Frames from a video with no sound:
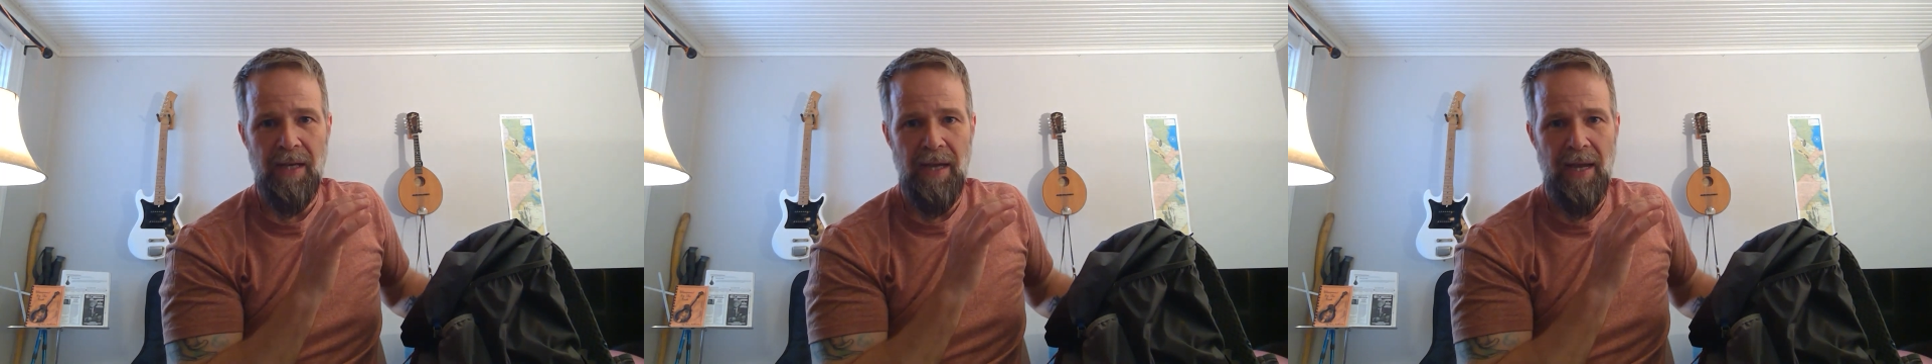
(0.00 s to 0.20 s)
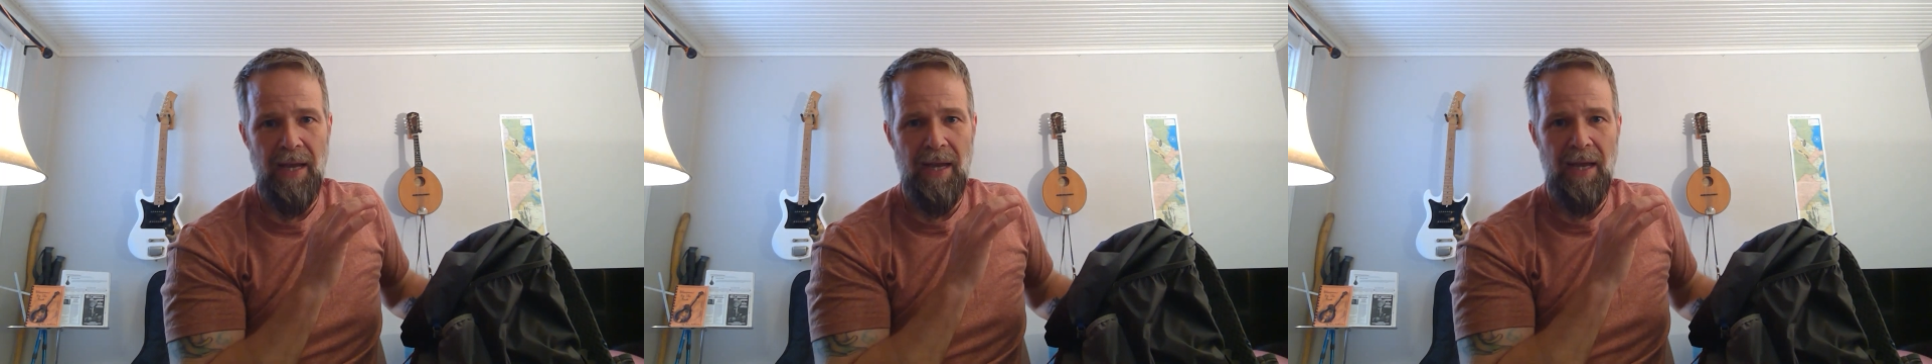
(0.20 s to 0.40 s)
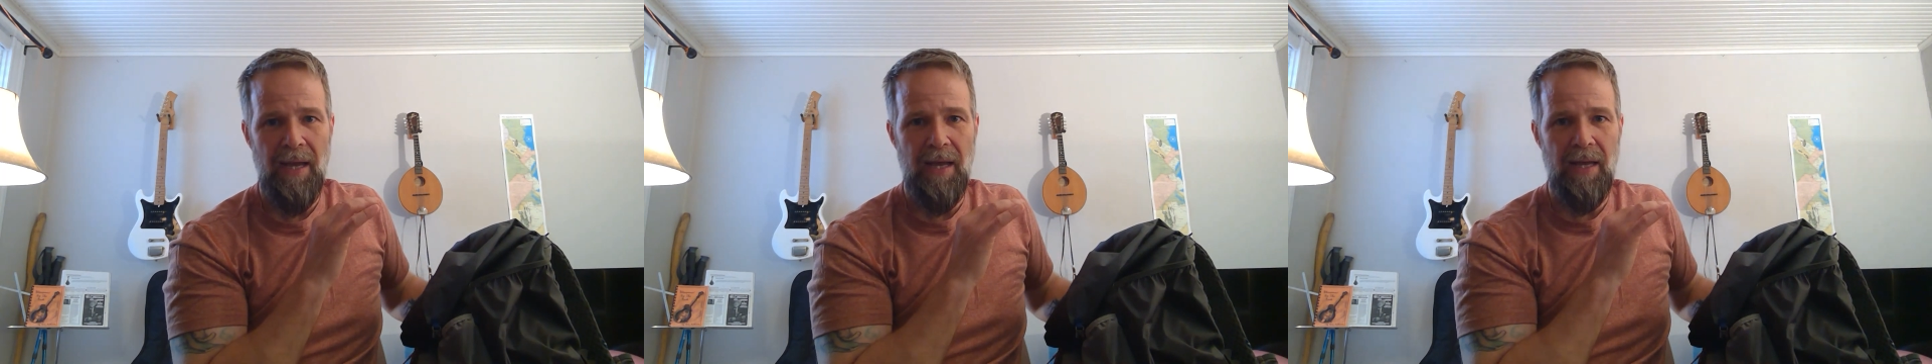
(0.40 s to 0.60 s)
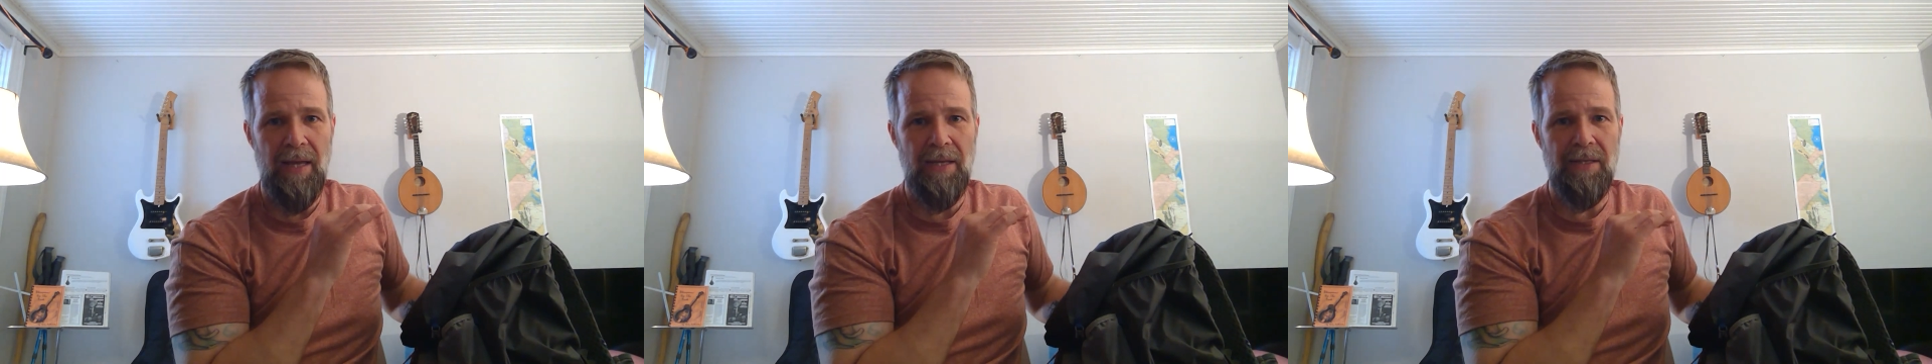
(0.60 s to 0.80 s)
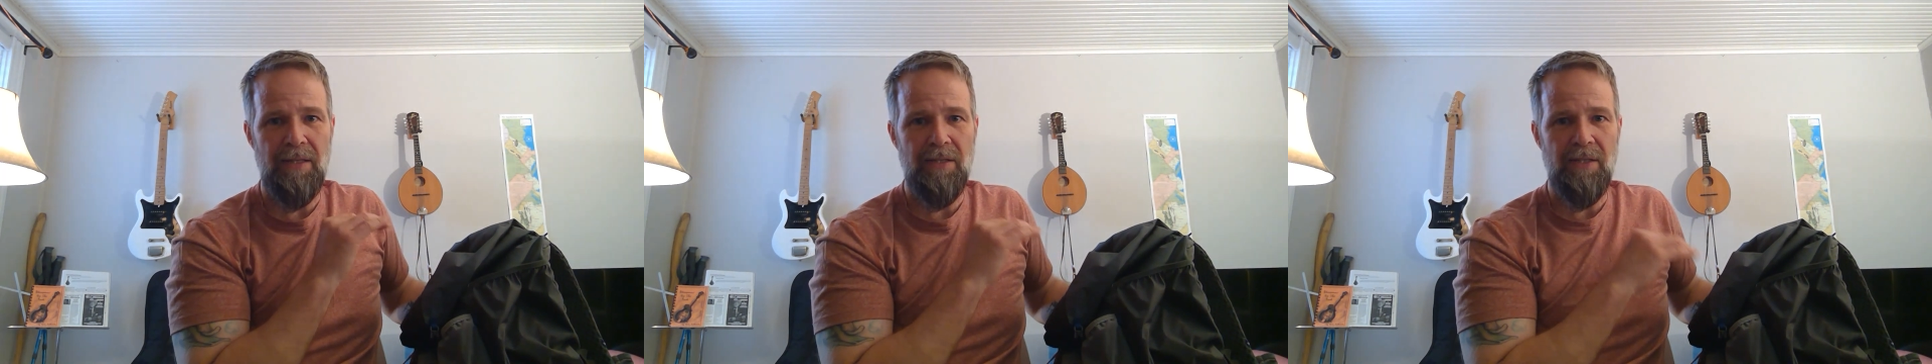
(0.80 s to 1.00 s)

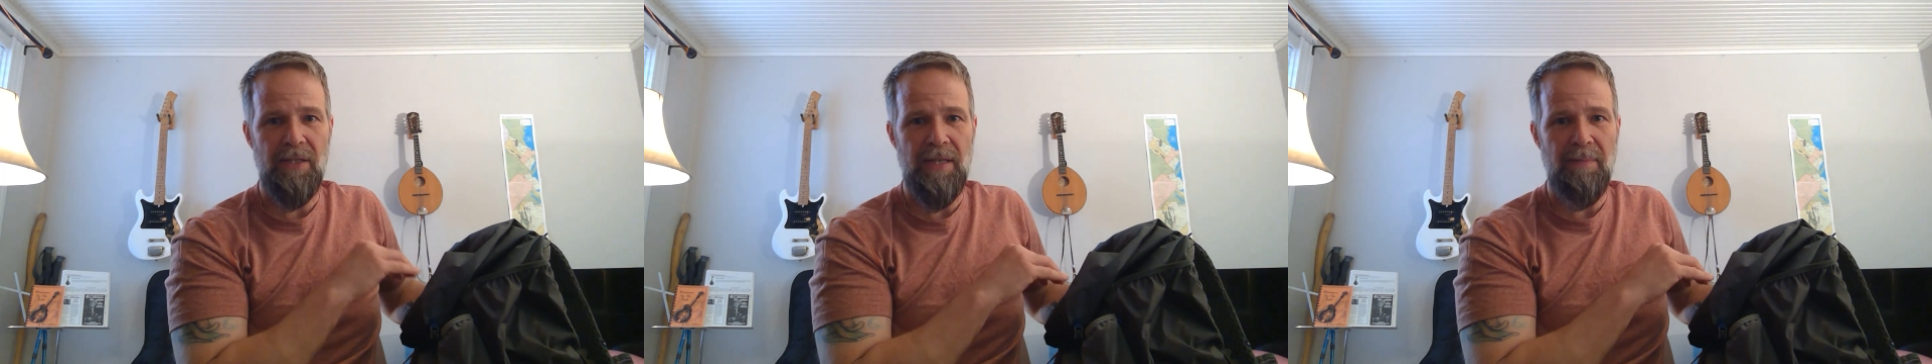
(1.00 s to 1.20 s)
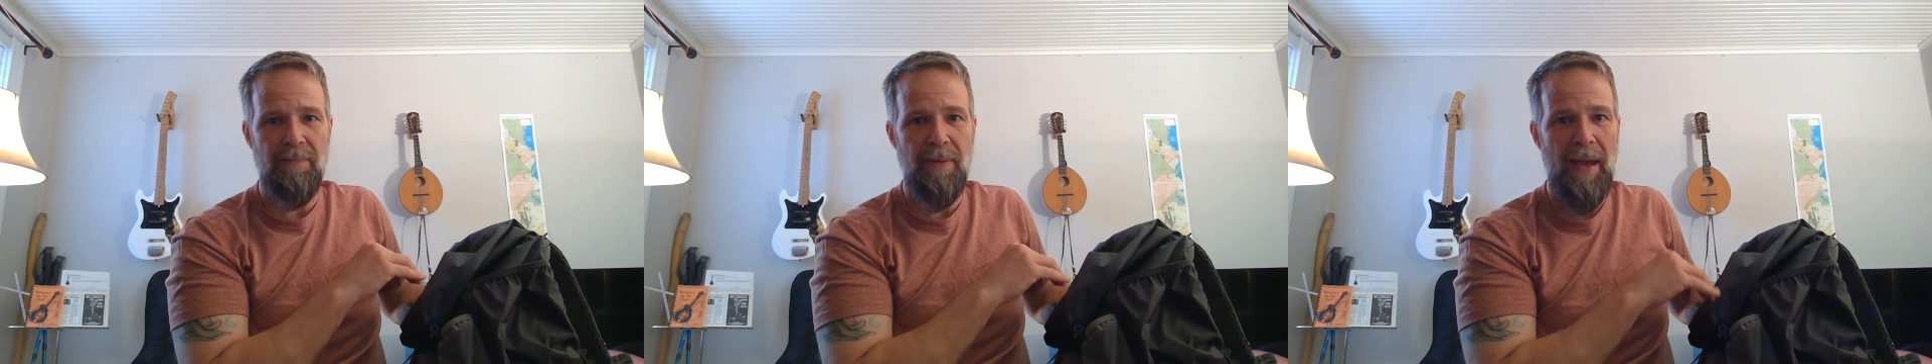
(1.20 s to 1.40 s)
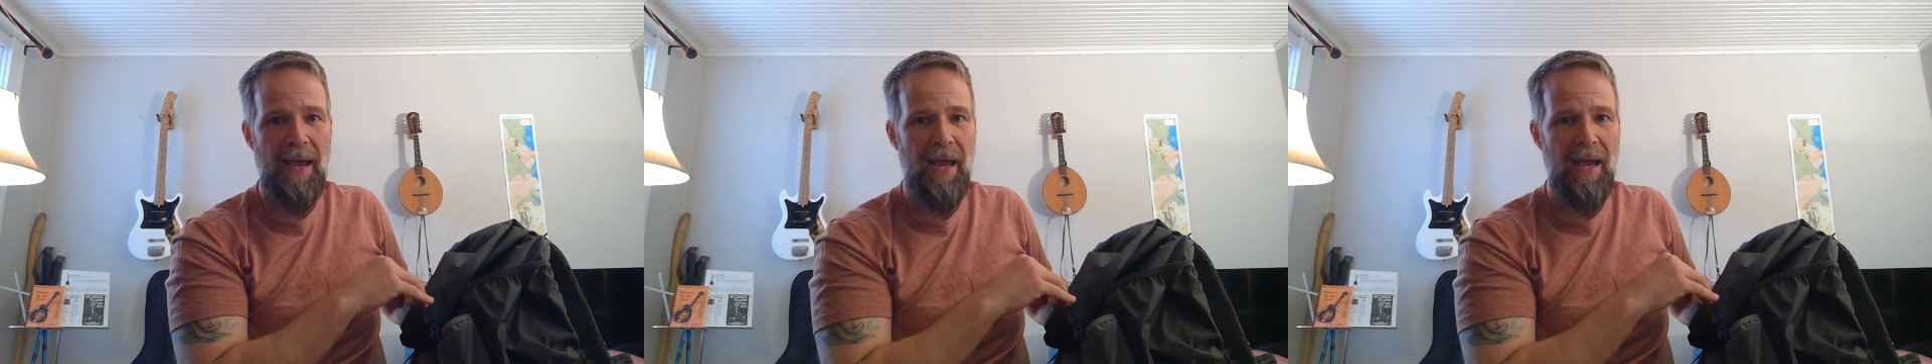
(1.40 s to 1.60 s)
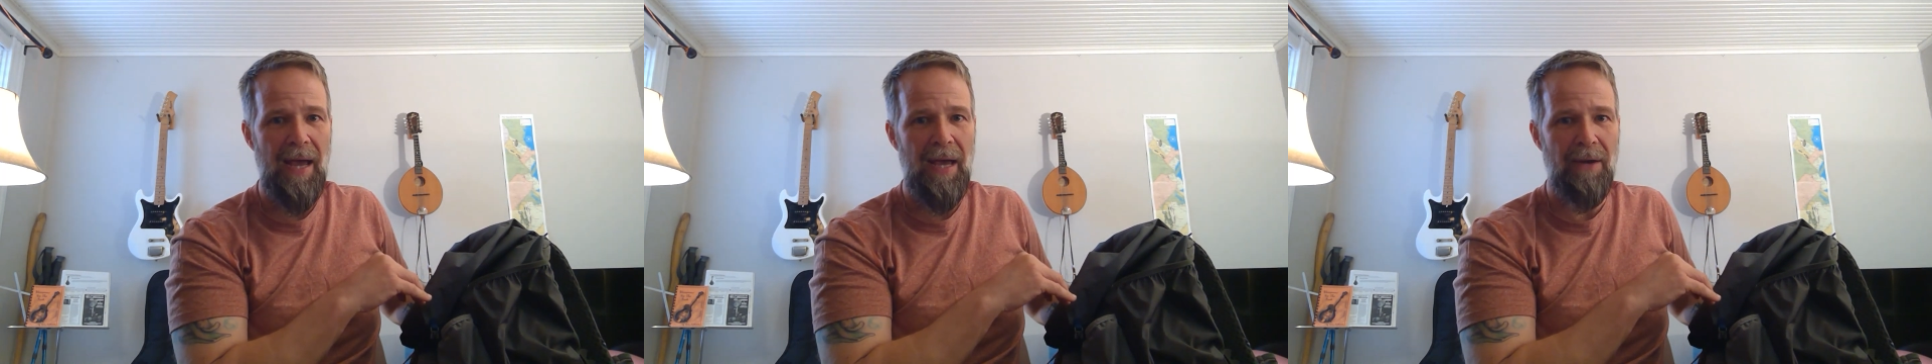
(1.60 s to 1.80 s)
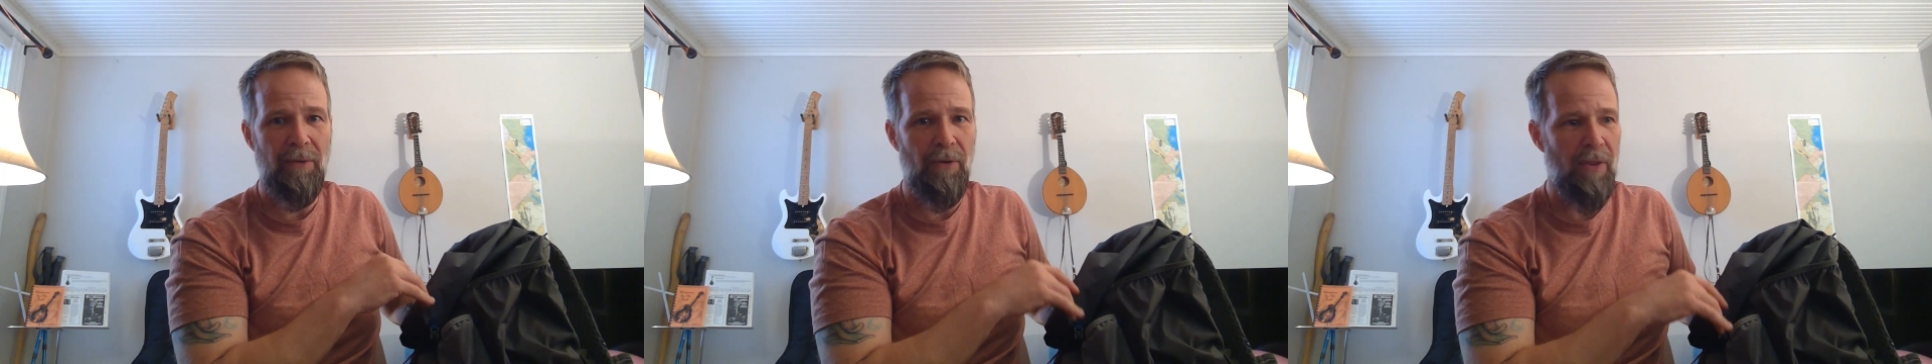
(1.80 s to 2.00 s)
and sleep
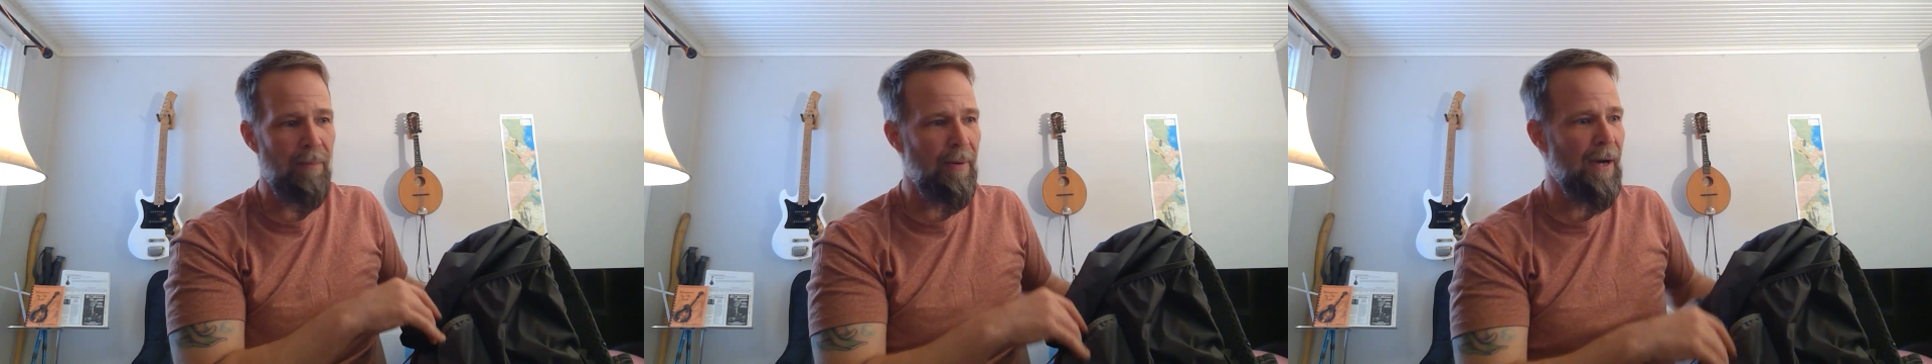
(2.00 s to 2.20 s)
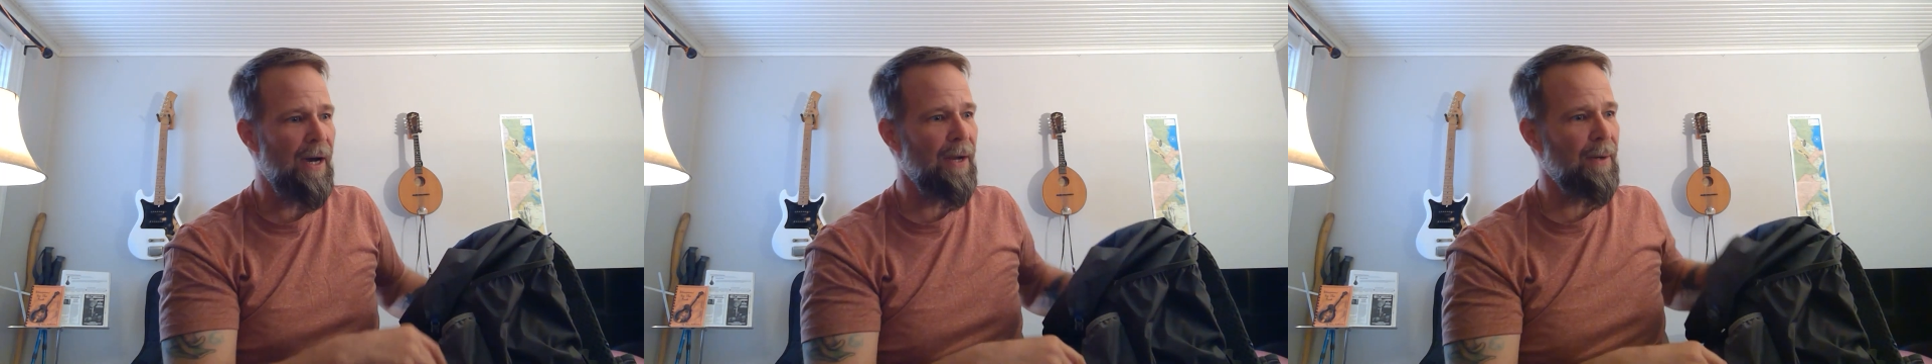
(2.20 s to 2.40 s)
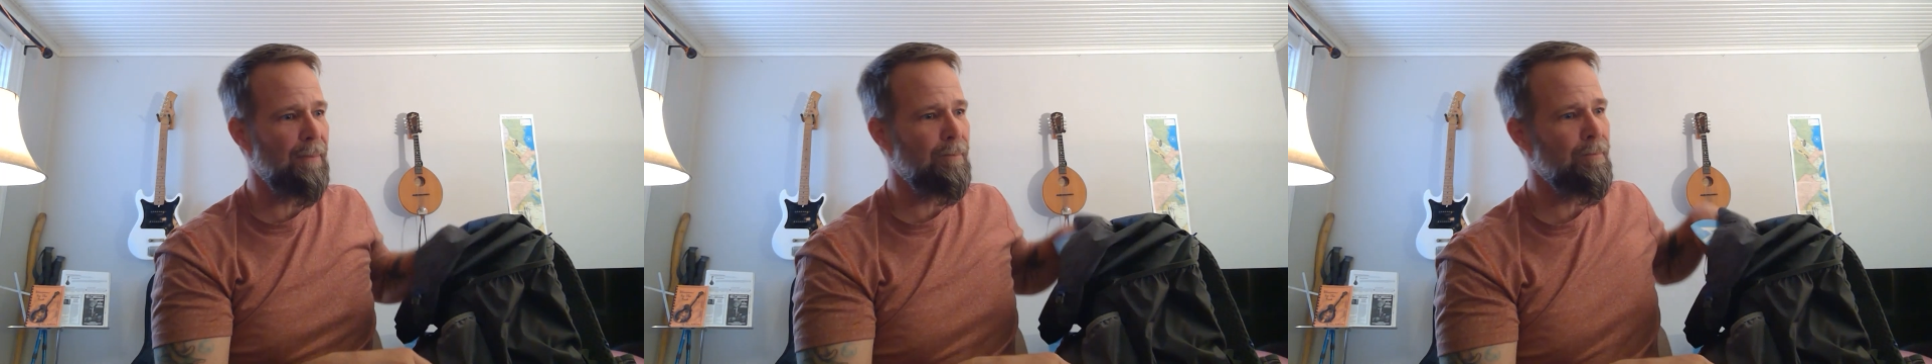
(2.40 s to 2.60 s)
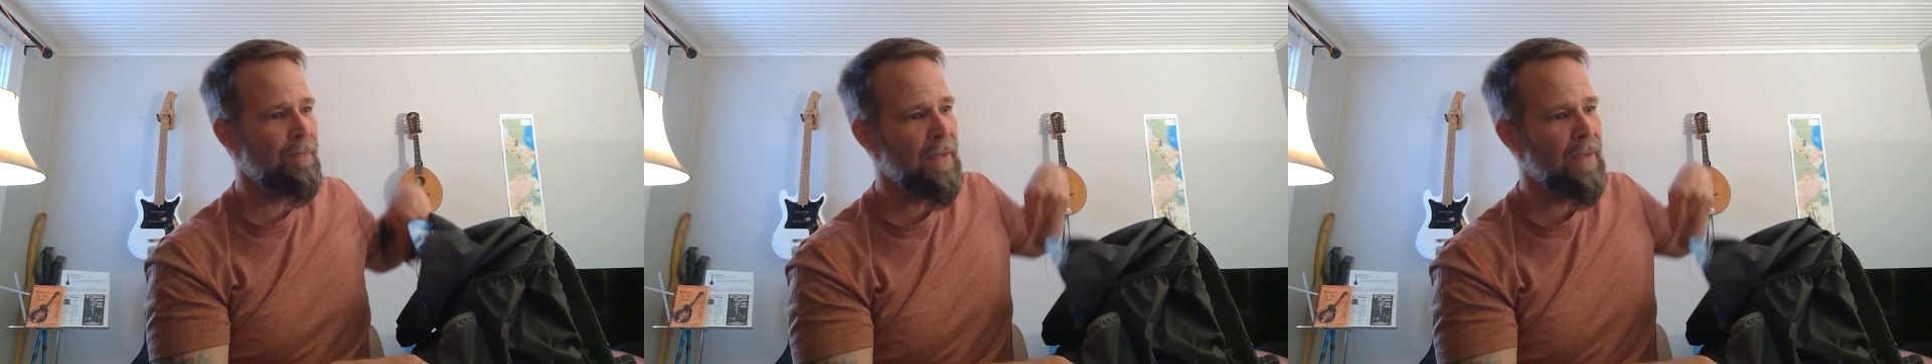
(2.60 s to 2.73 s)
pad on the bottom.